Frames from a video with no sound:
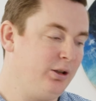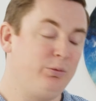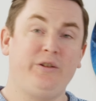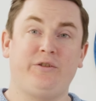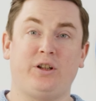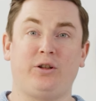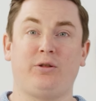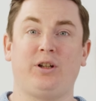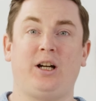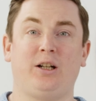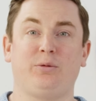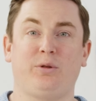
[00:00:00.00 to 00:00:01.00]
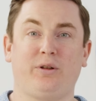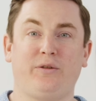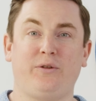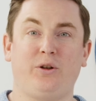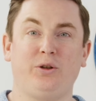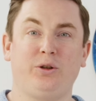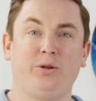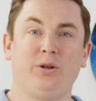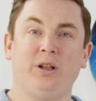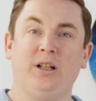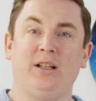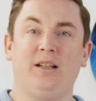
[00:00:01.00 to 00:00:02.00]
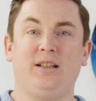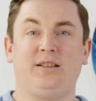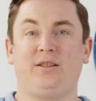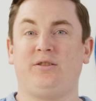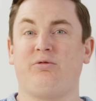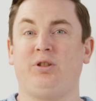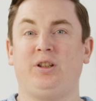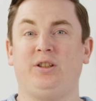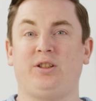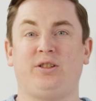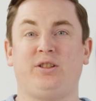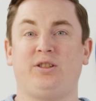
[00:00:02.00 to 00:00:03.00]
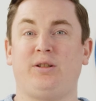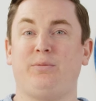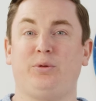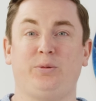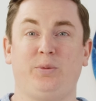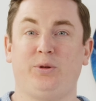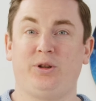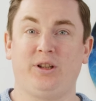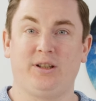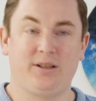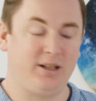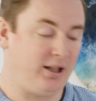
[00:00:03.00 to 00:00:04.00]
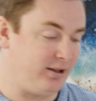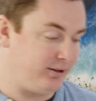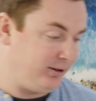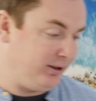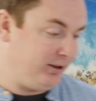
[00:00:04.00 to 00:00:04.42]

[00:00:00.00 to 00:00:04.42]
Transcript: We've done all the hard work for you. This is really just as simple as putting it together.